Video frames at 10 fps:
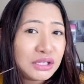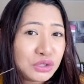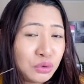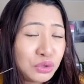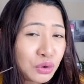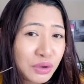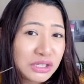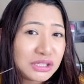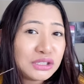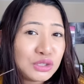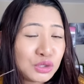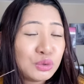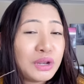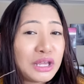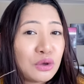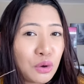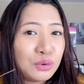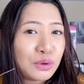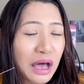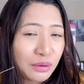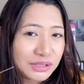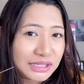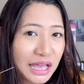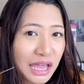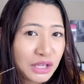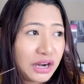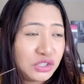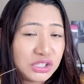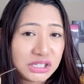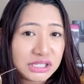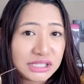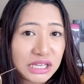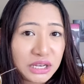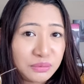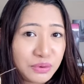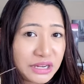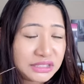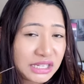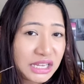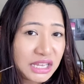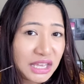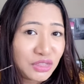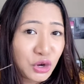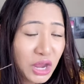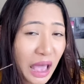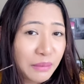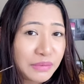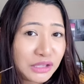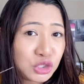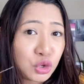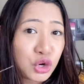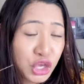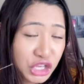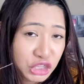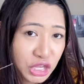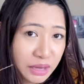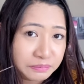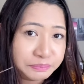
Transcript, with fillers: So Norwegians usually go outside, just celebrating in their cabins or hita.